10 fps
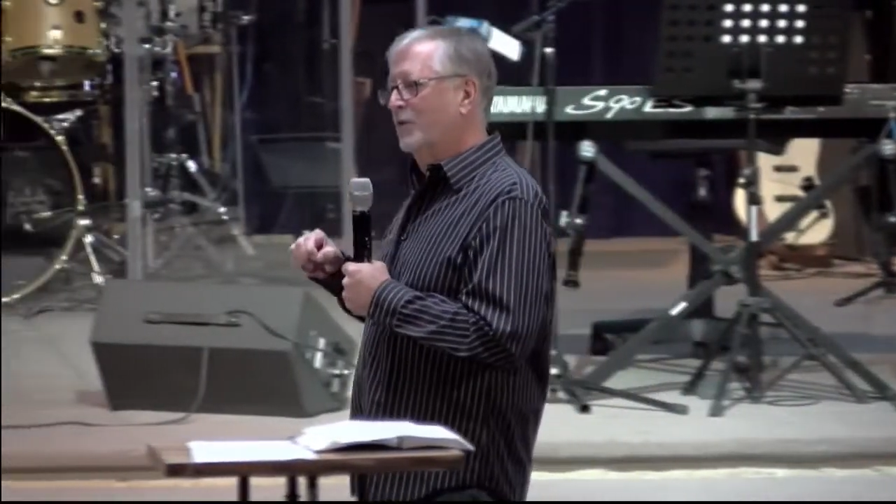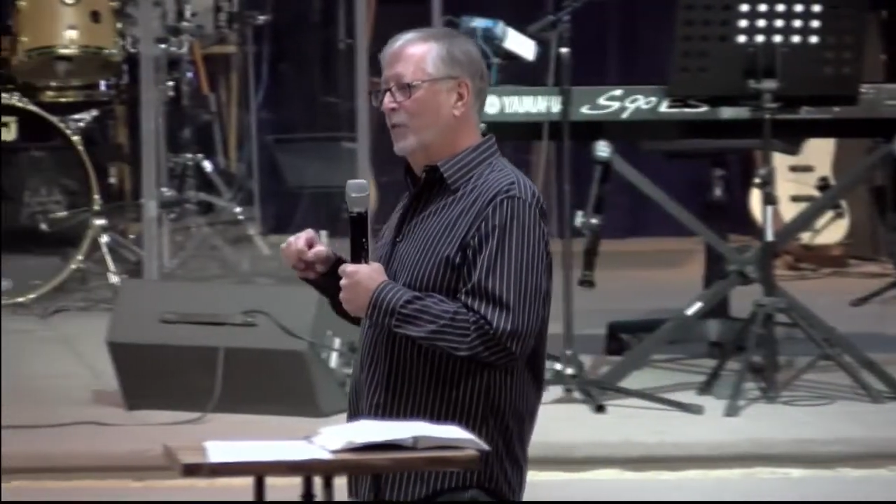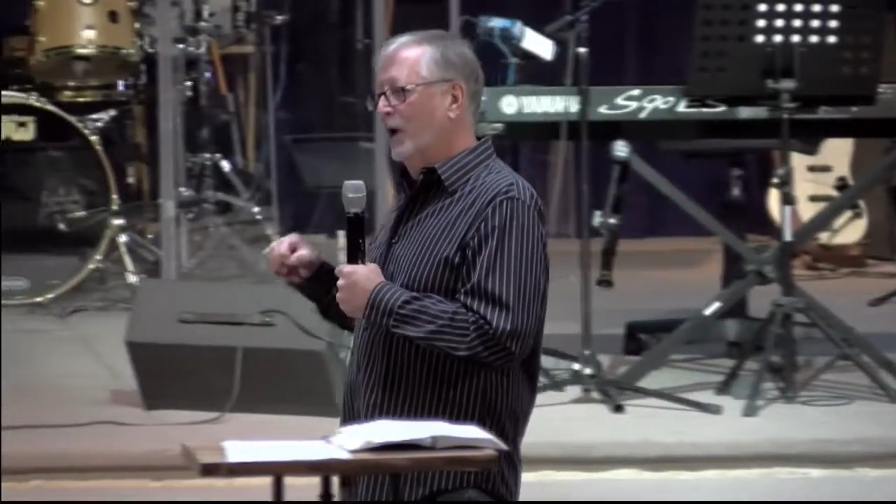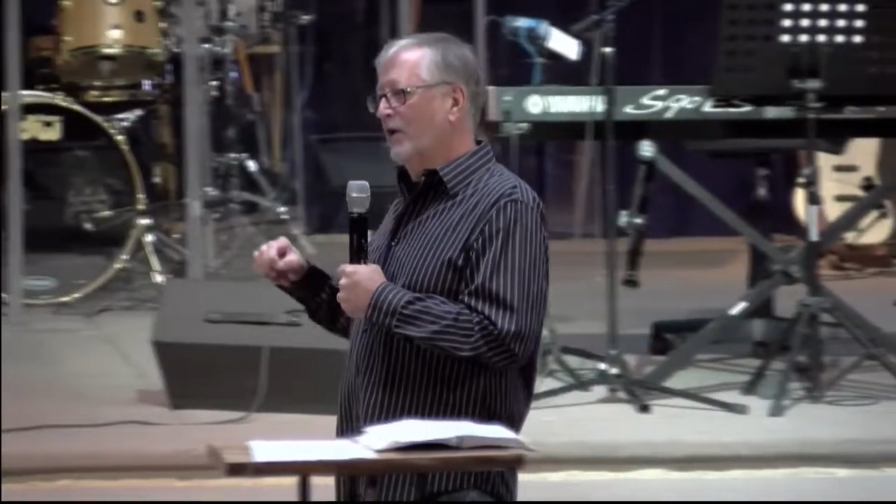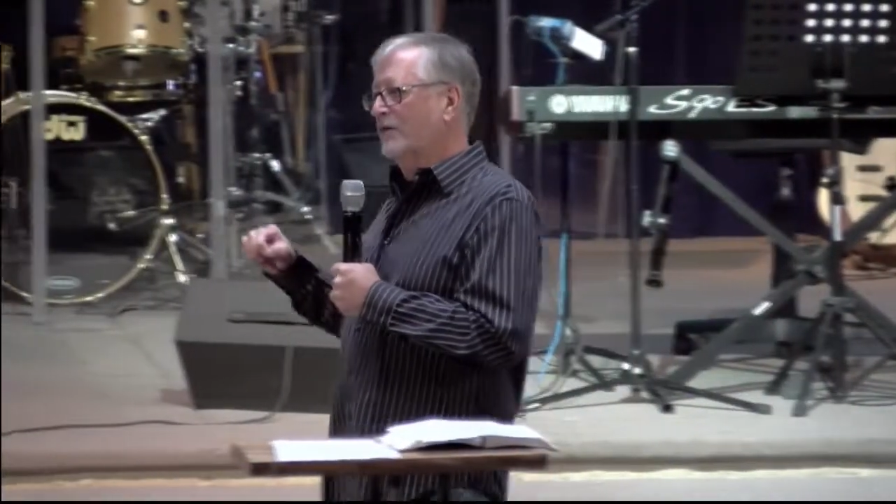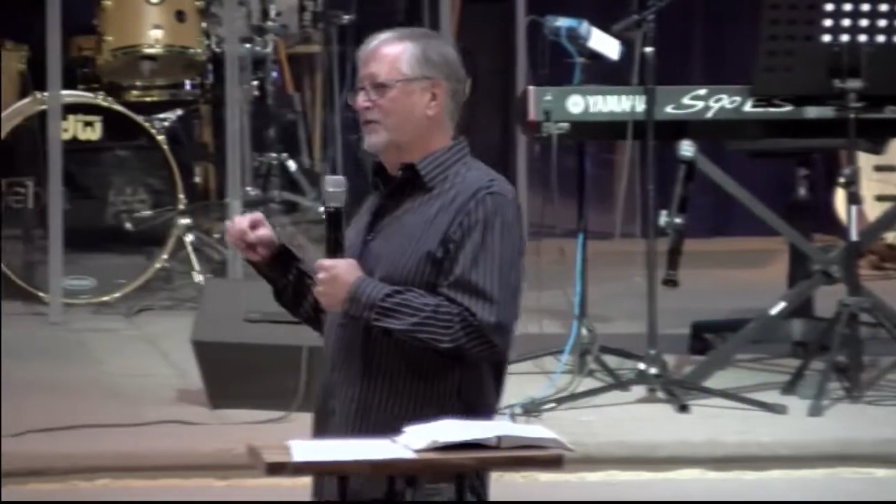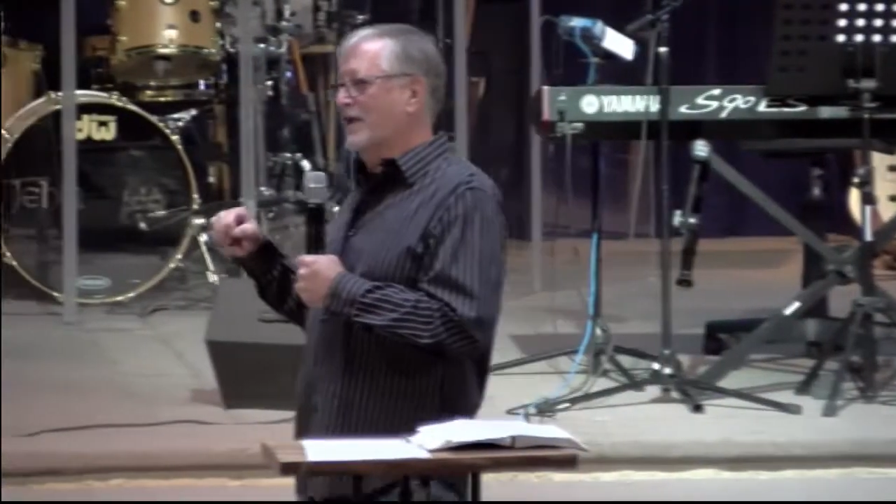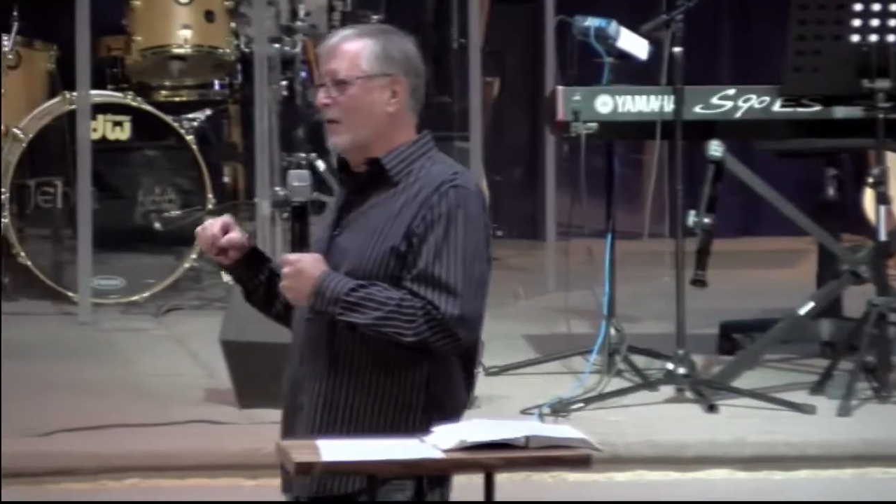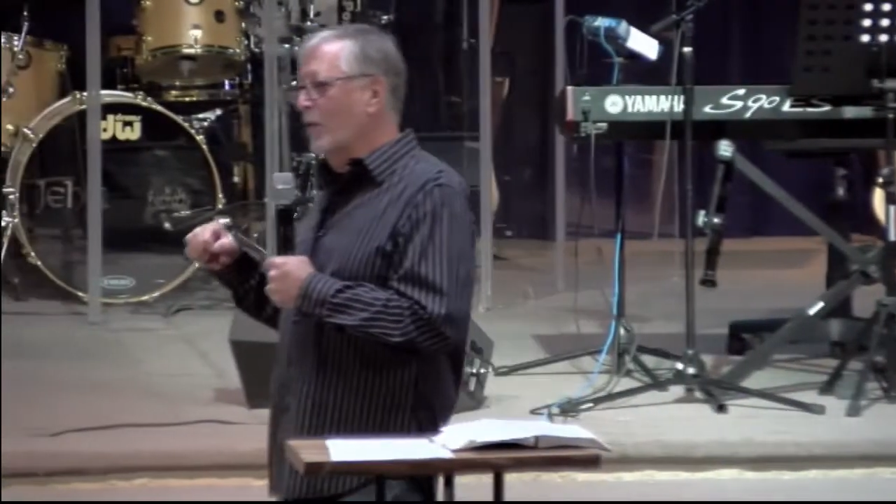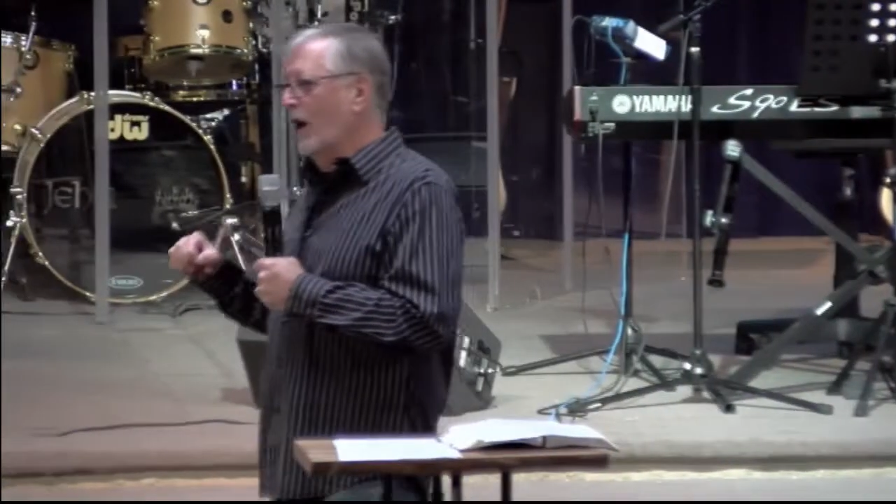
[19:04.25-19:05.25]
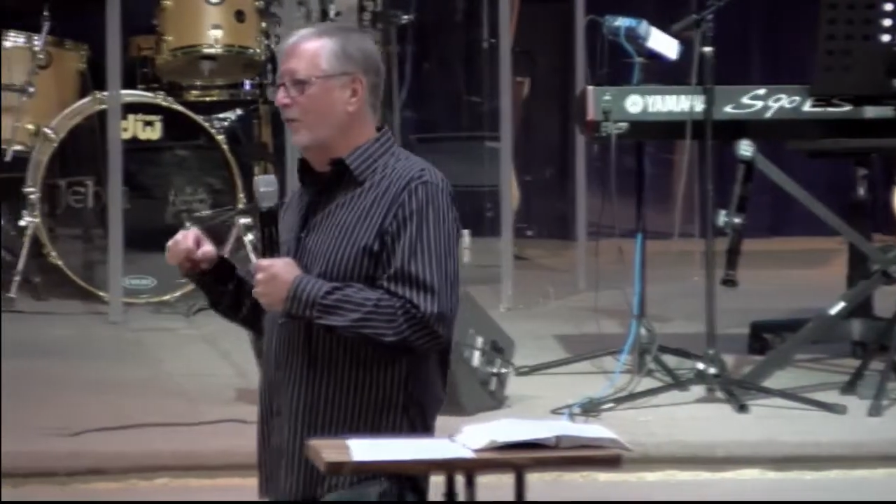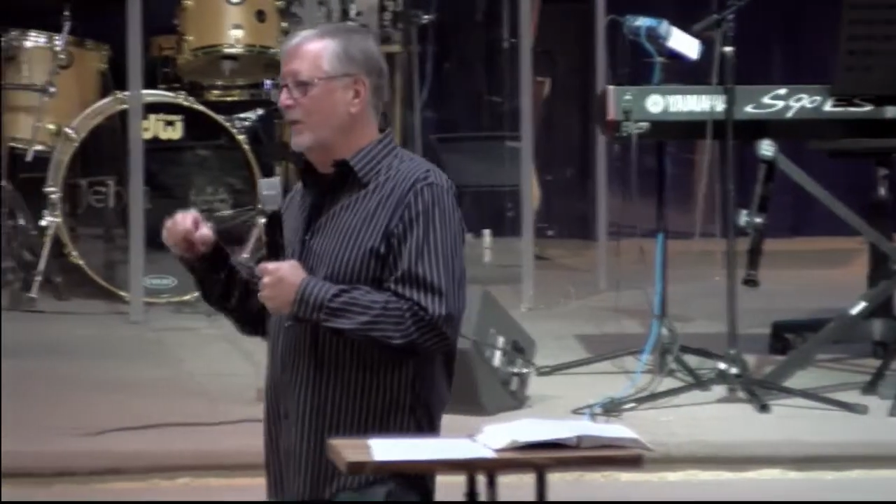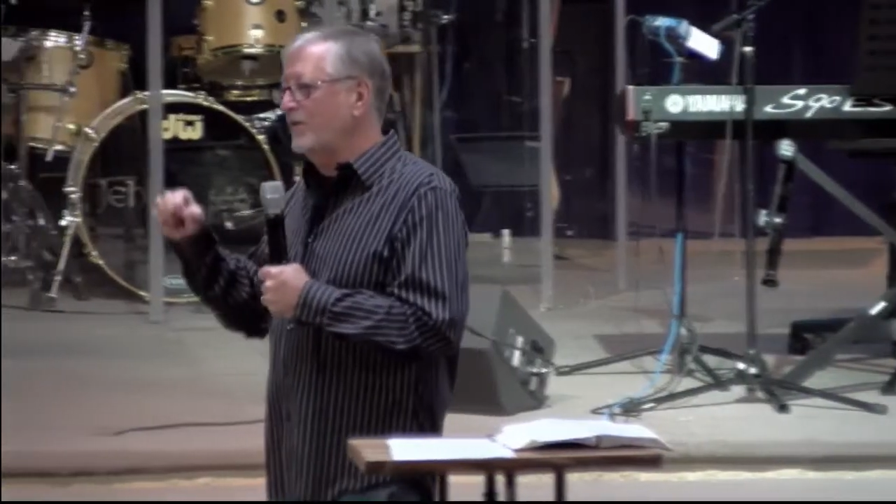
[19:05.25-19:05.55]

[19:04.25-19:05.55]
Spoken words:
will somewhat